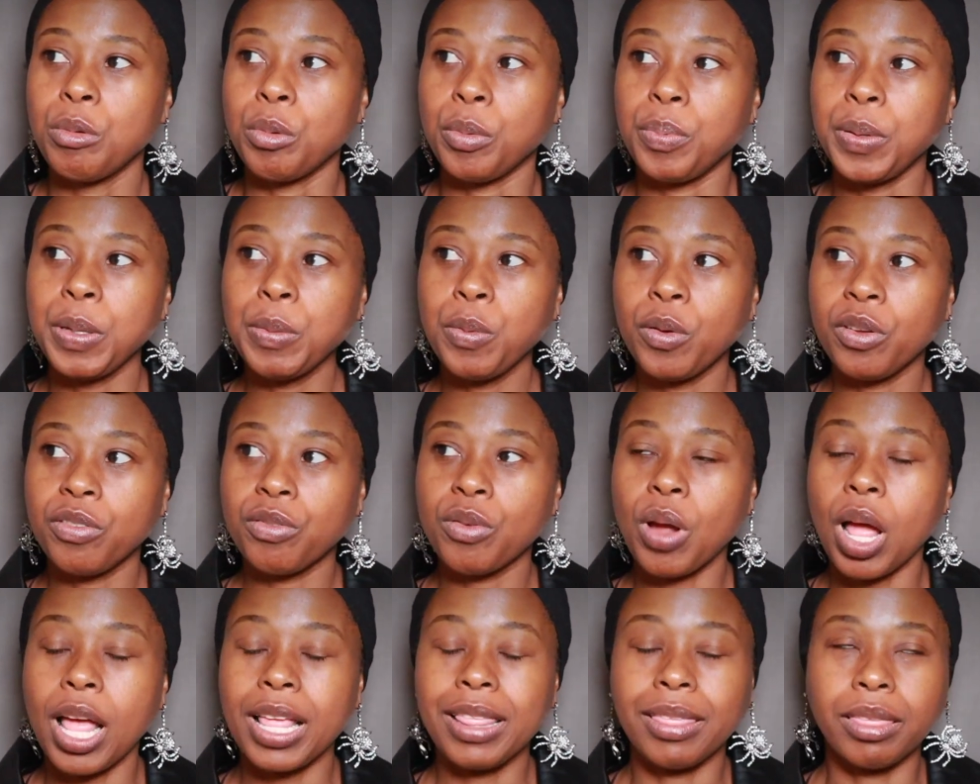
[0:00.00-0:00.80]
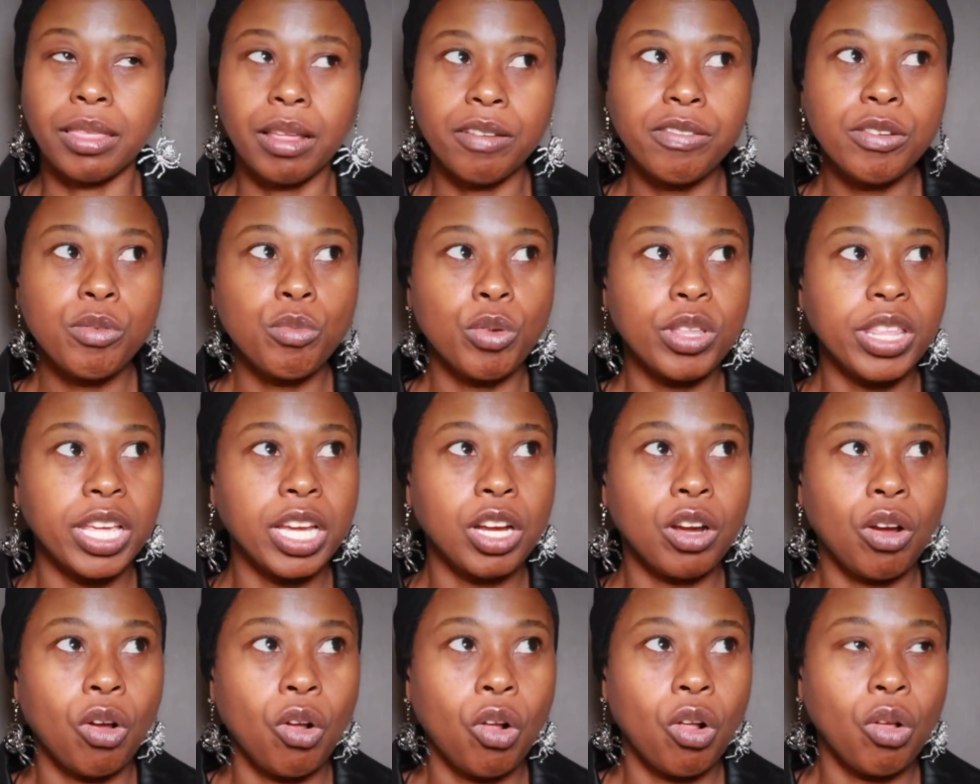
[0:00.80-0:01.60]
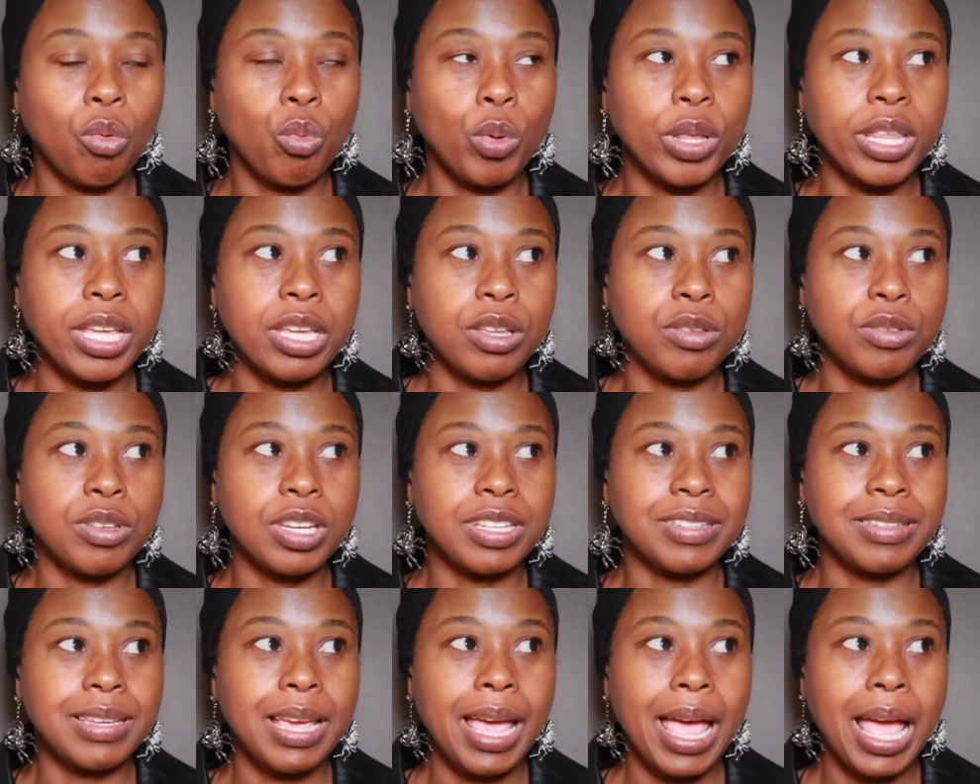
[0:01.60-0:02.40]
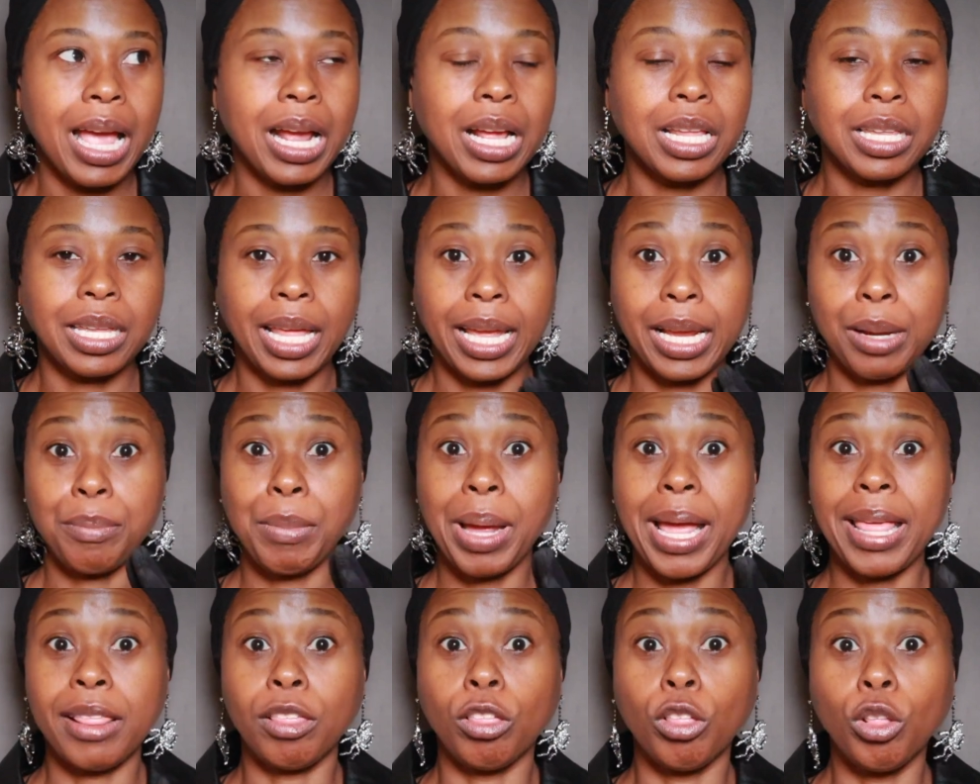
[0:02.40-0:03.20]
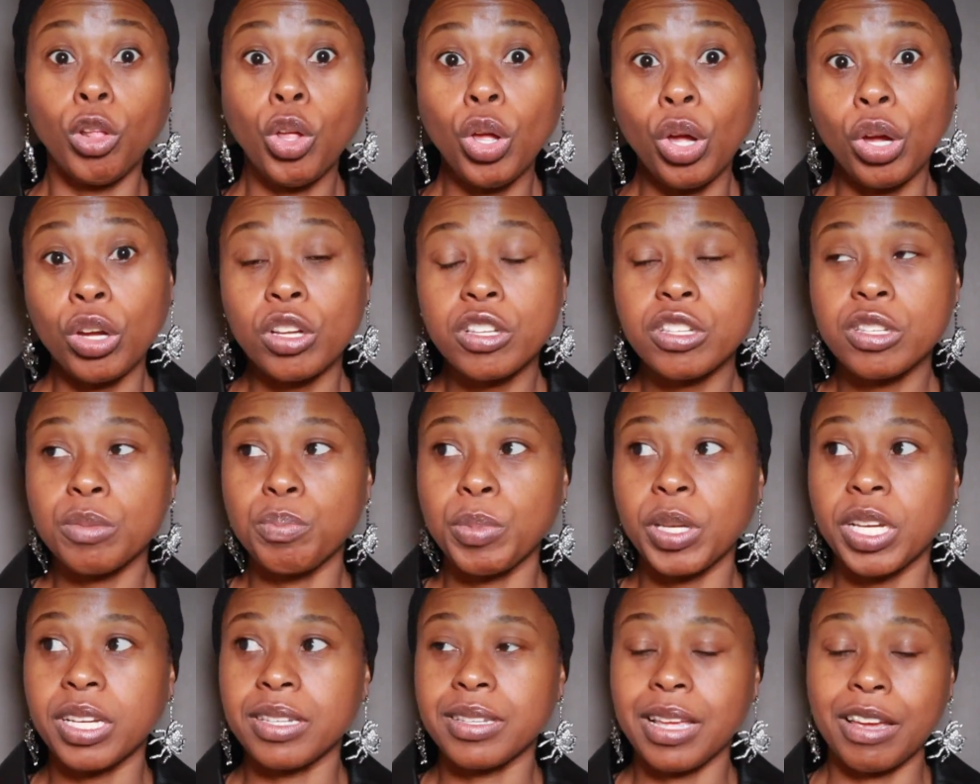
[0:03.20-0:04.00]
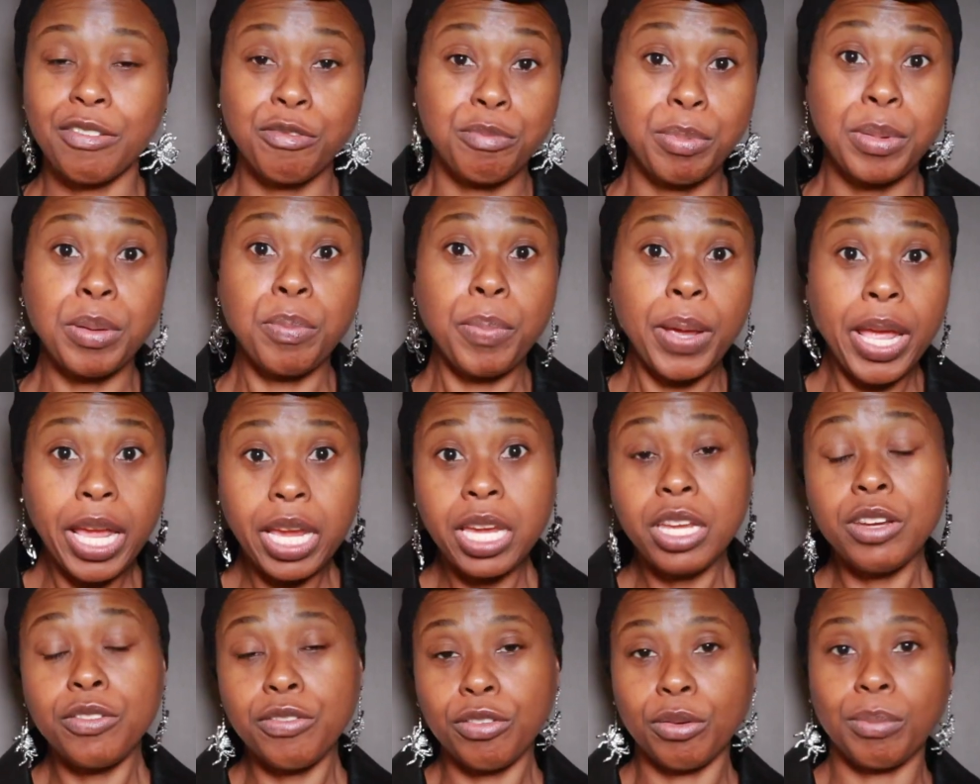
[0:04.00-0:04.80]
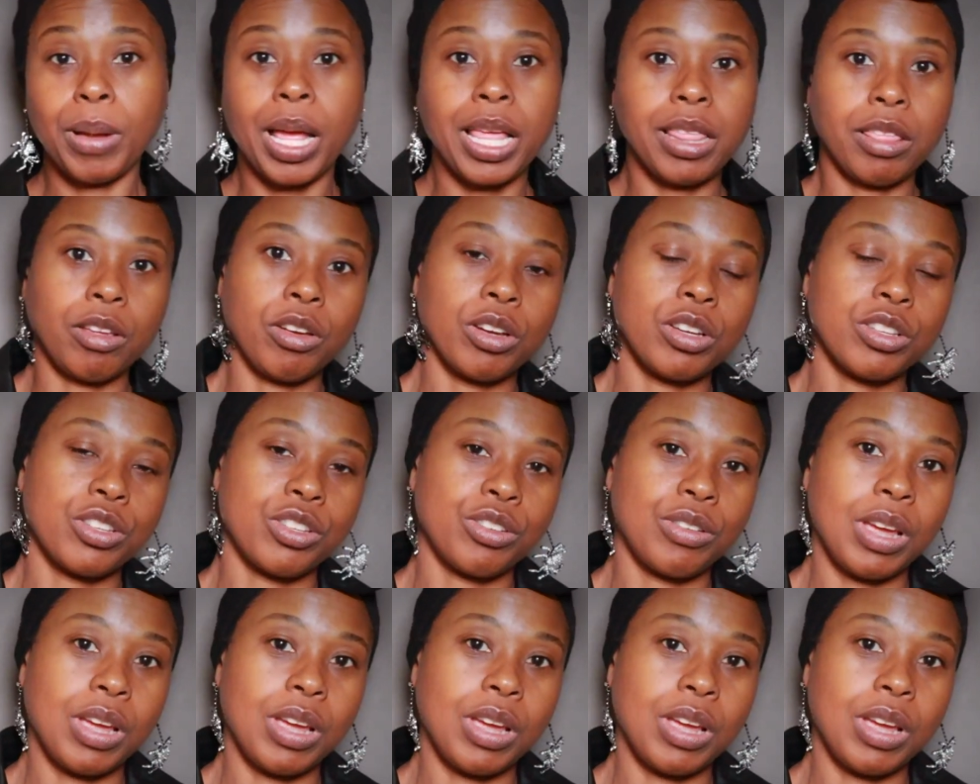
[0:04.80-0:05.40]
People, I love it when they attack like my looks, because I've been paid for my looks.